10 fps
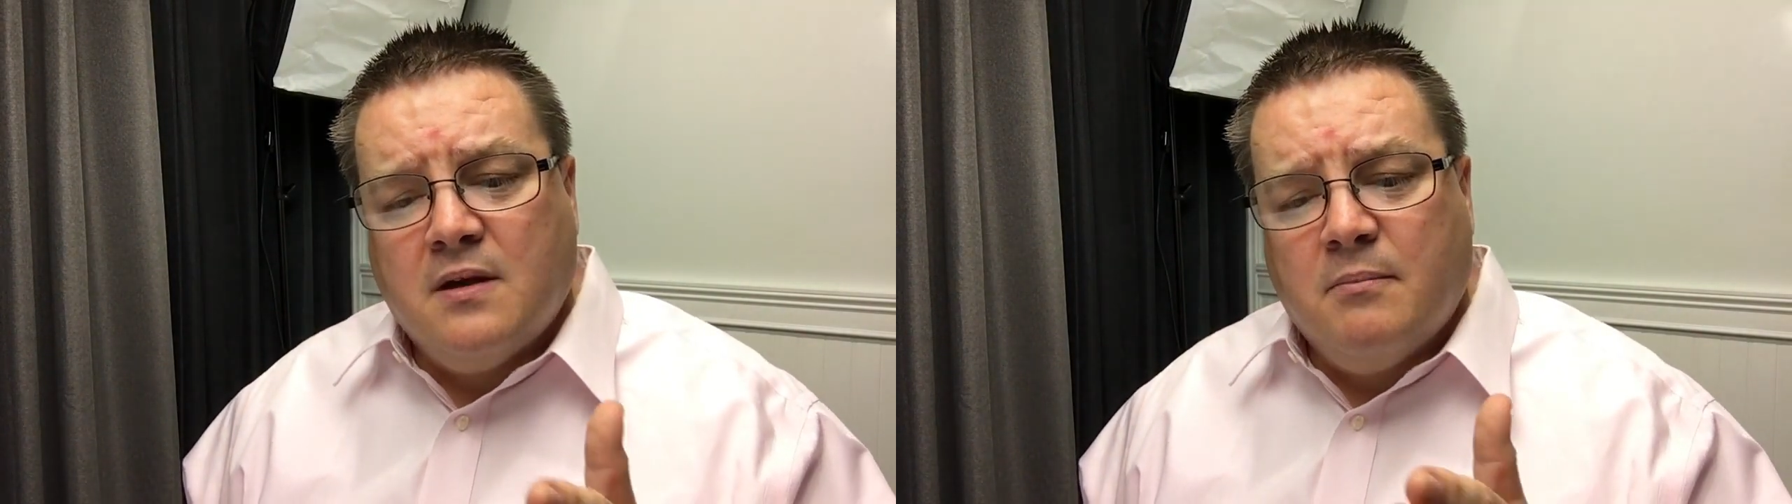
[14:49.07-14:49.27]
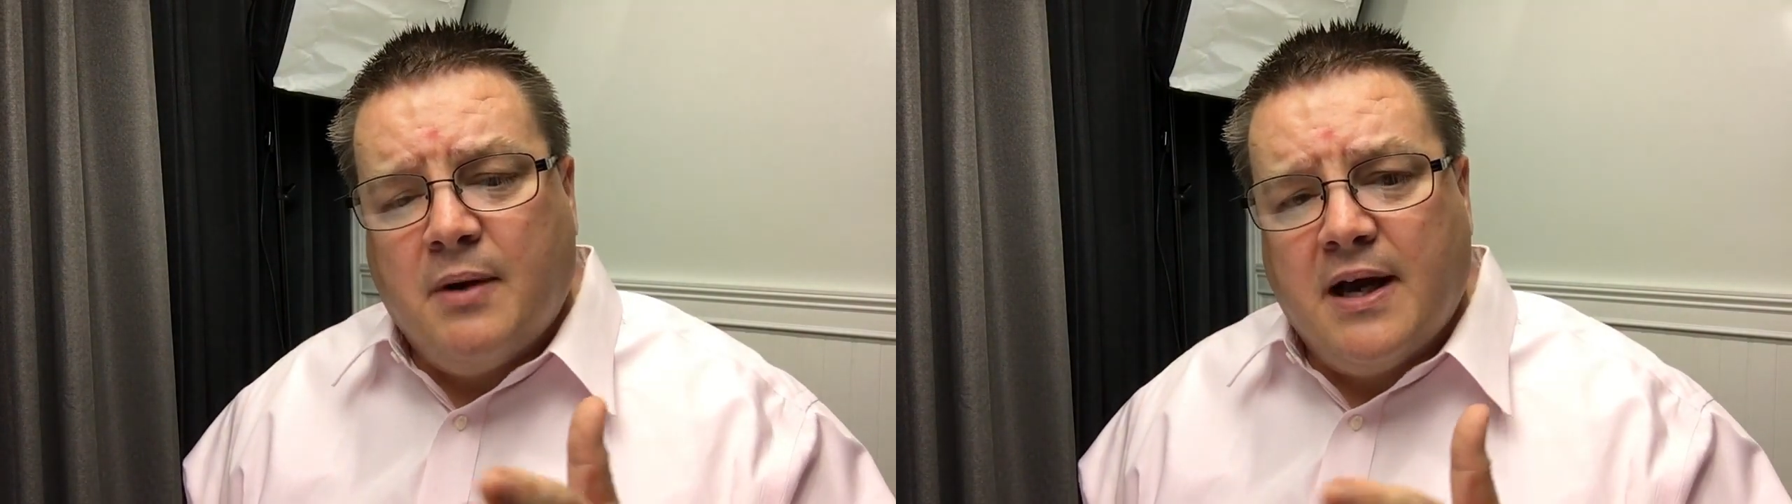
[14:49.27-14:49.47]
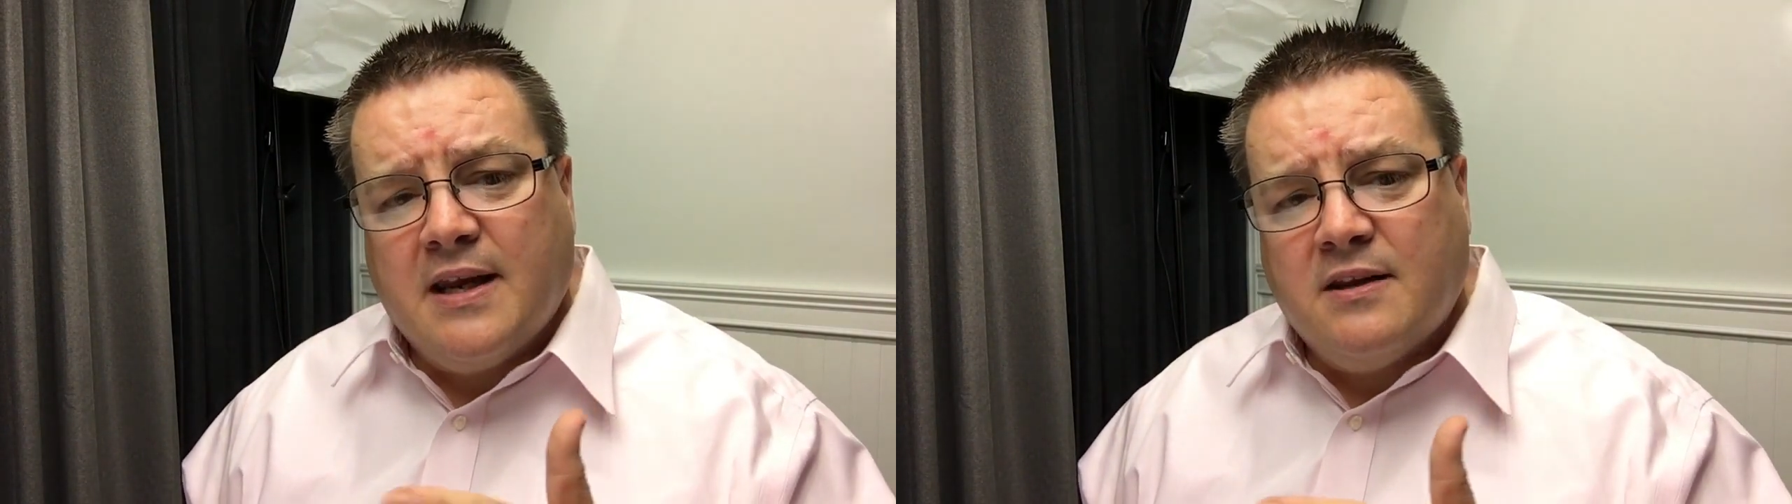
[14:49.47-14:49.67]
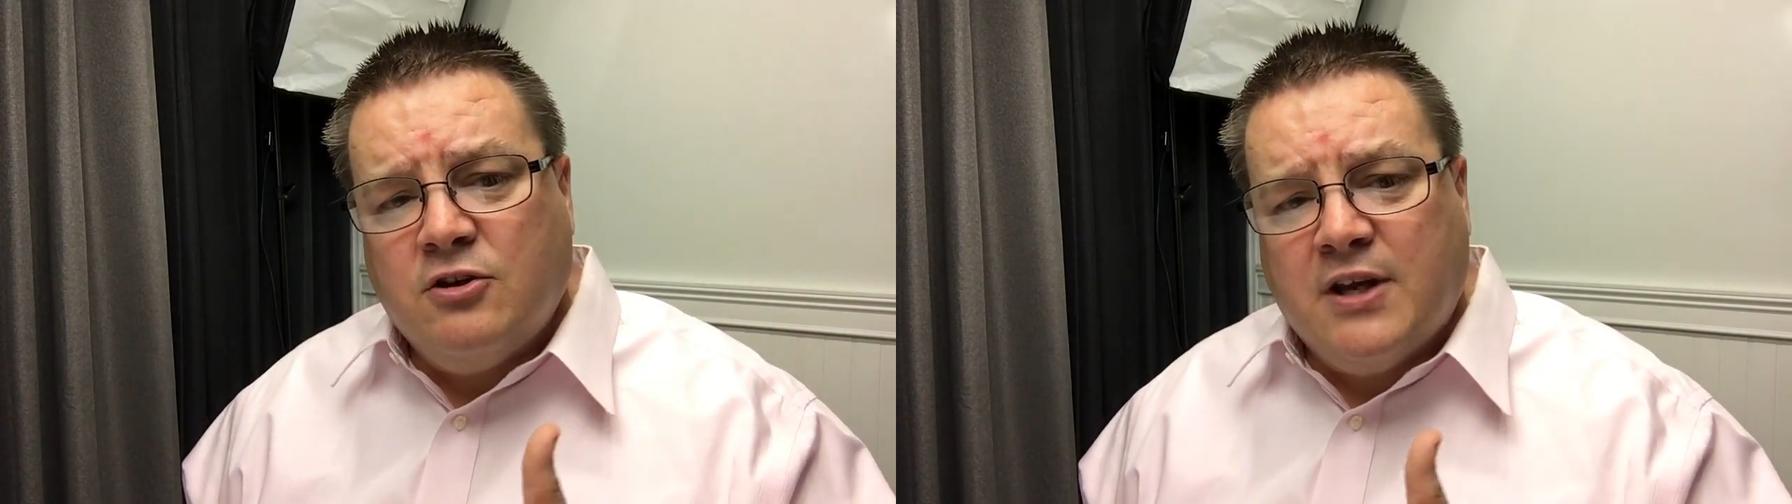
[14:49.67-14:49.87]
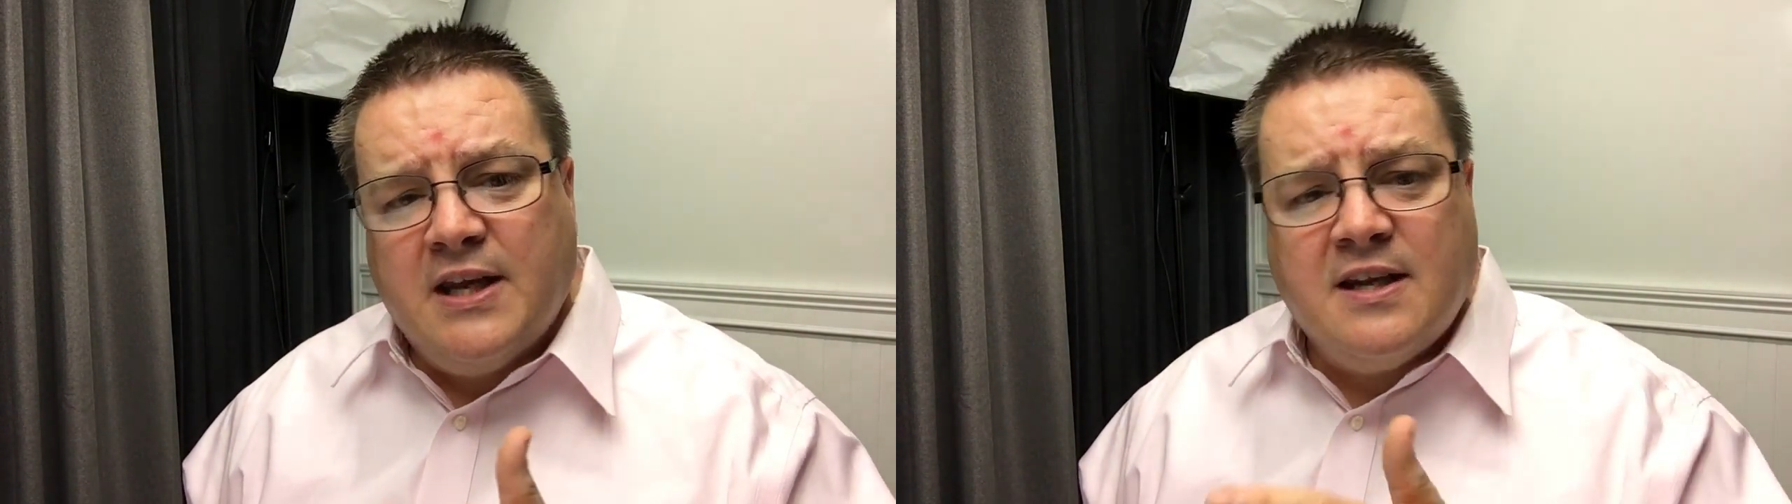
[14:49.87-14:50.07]
But
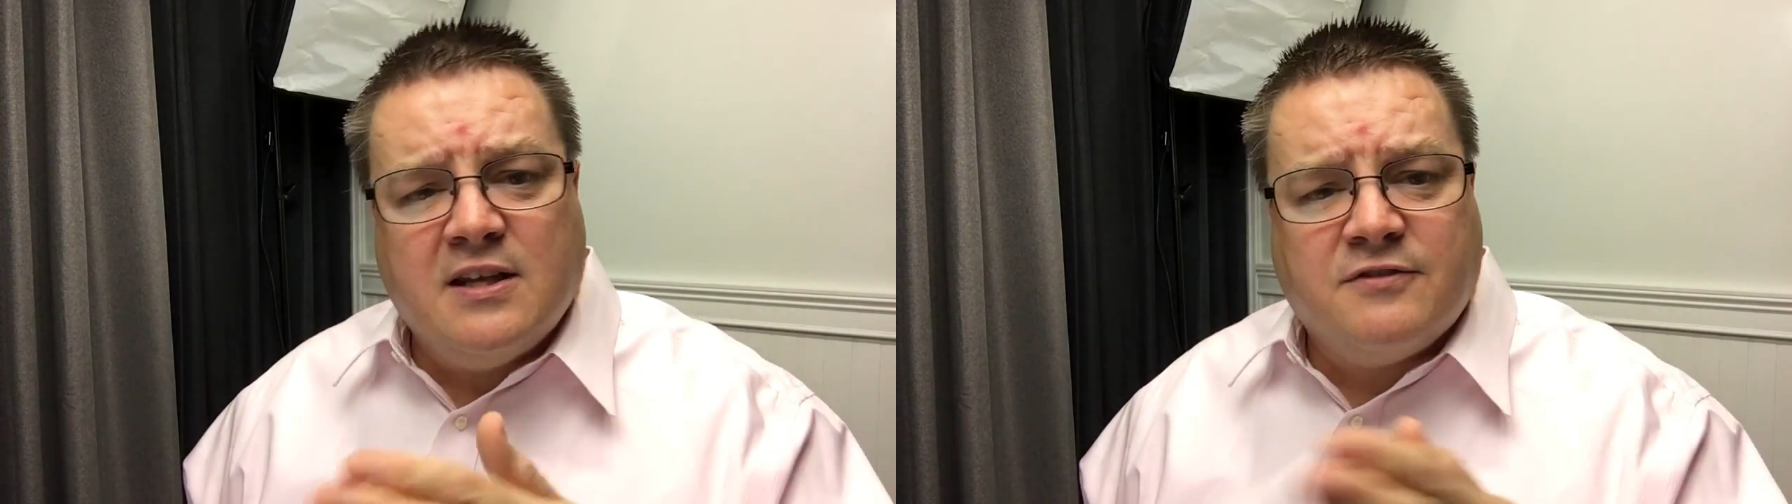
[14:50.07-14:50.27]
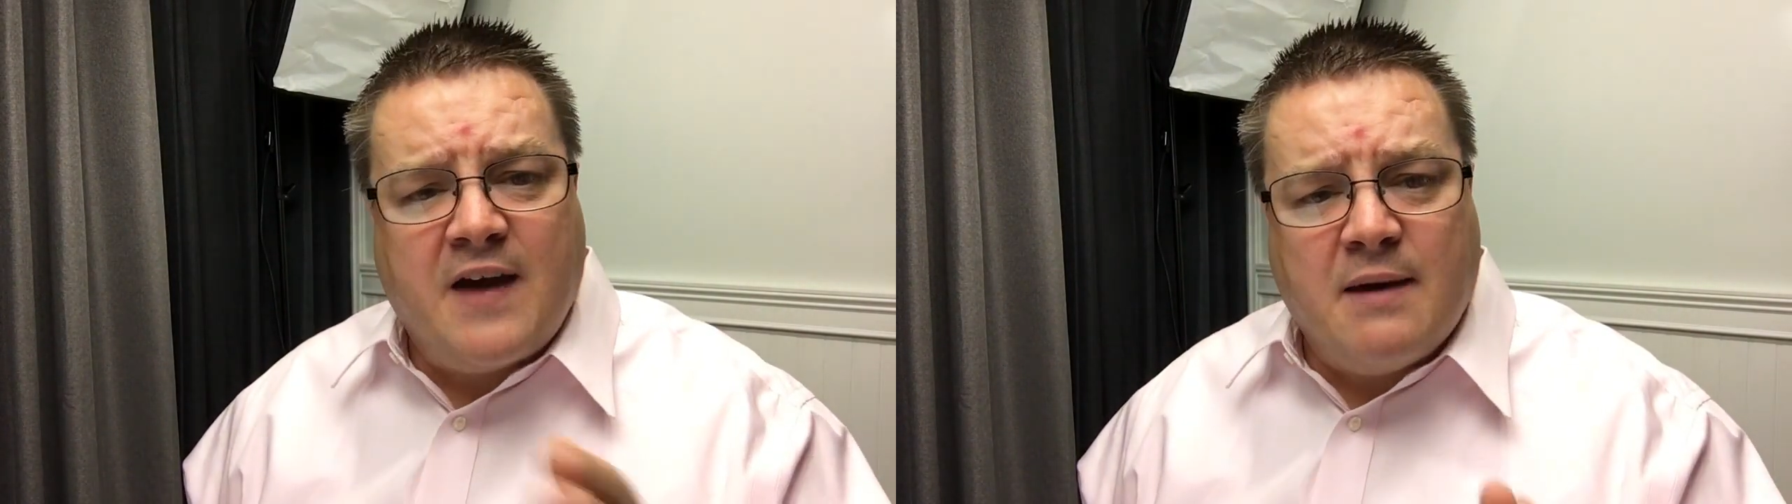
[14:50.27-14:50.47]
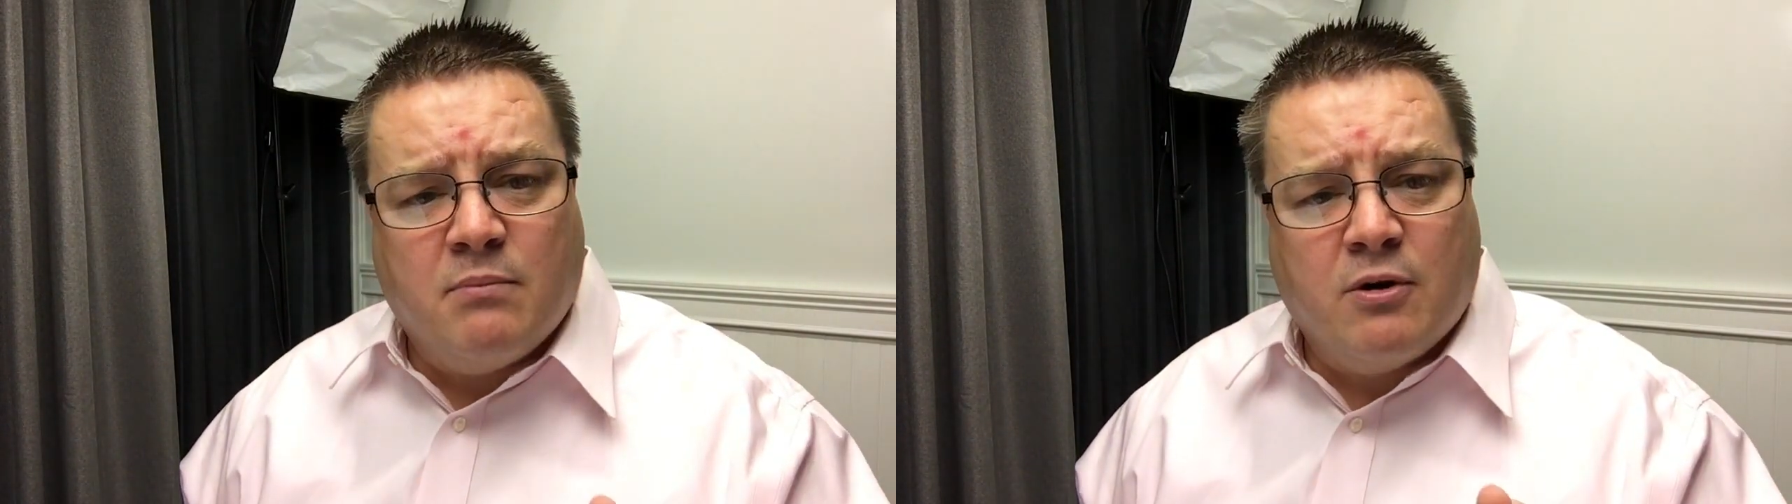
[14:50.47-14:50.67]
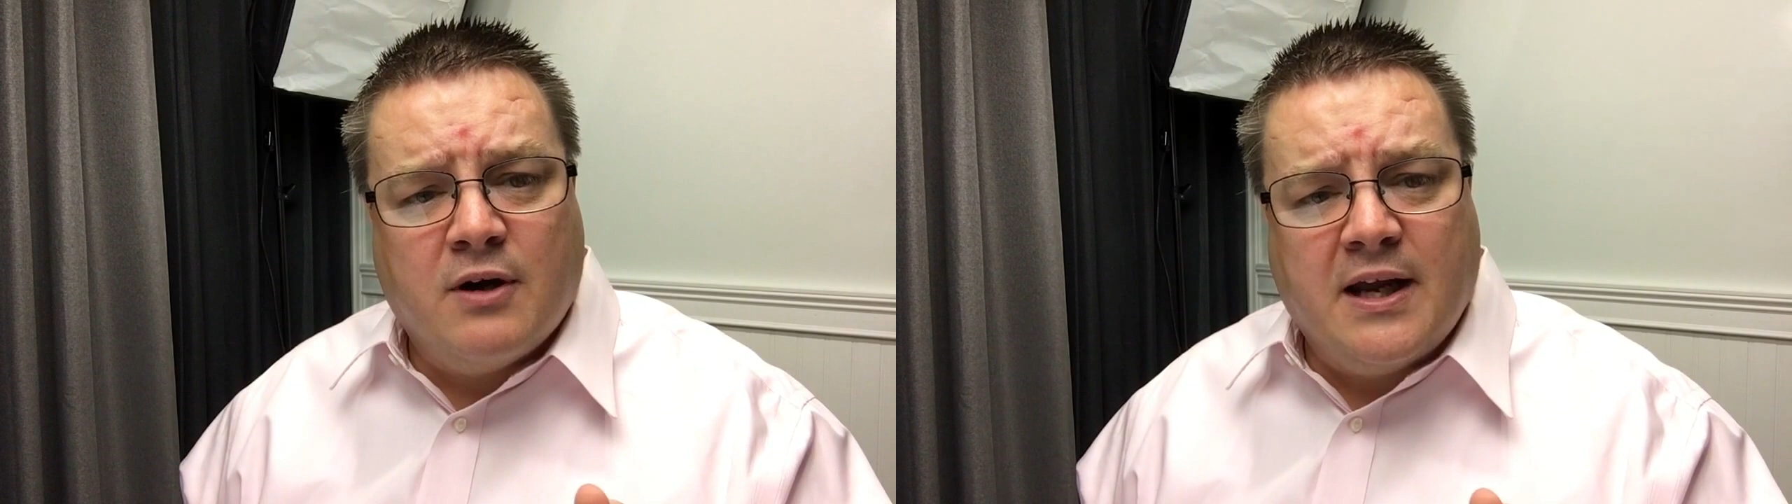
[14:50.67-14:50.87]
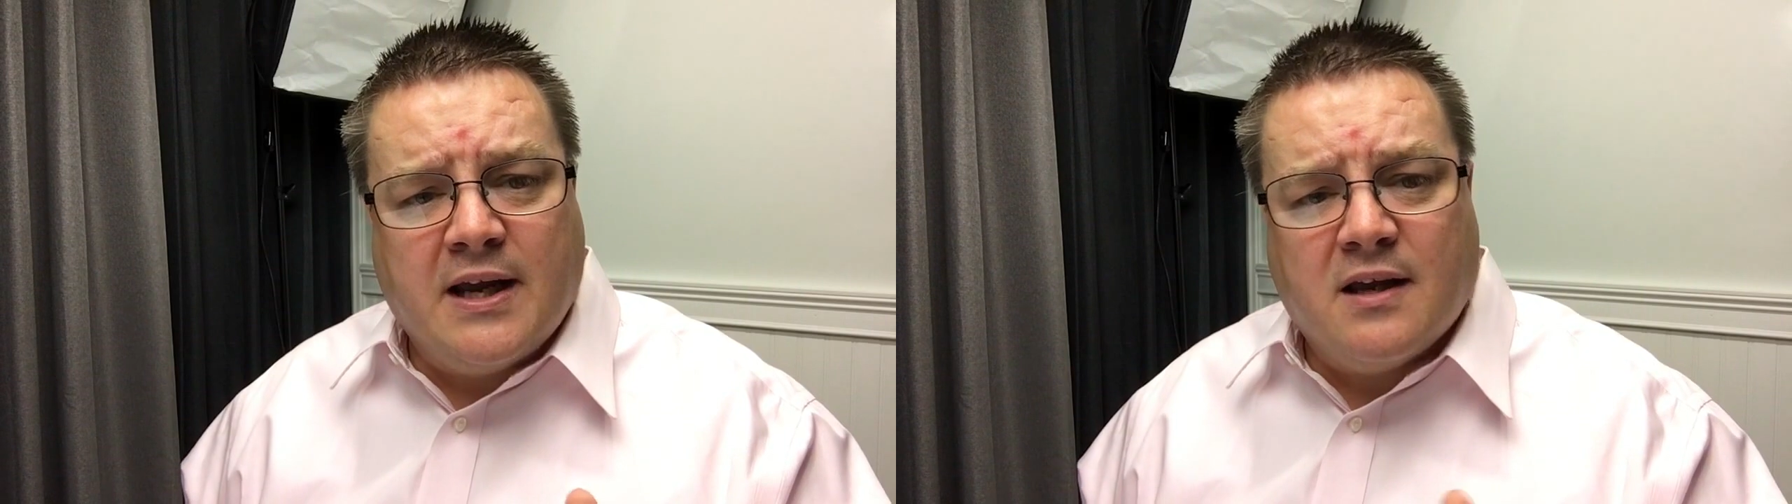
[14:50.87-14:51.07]
you get into this fat
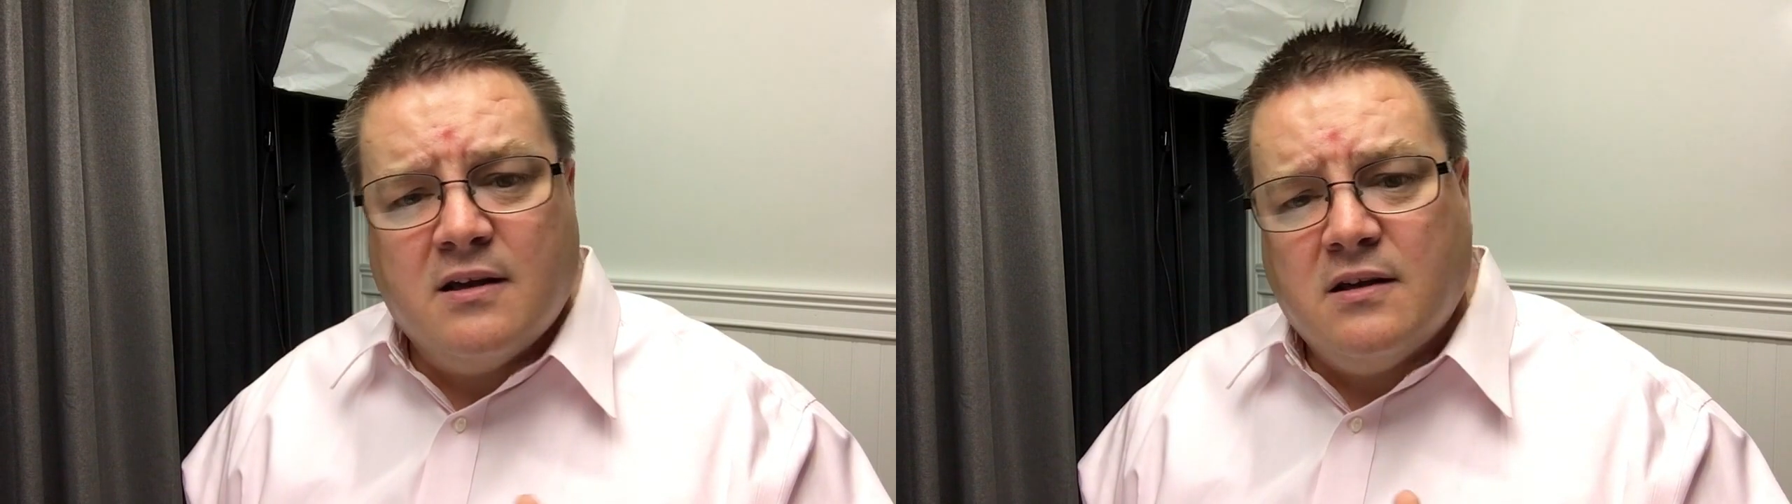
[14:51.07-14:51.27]
burning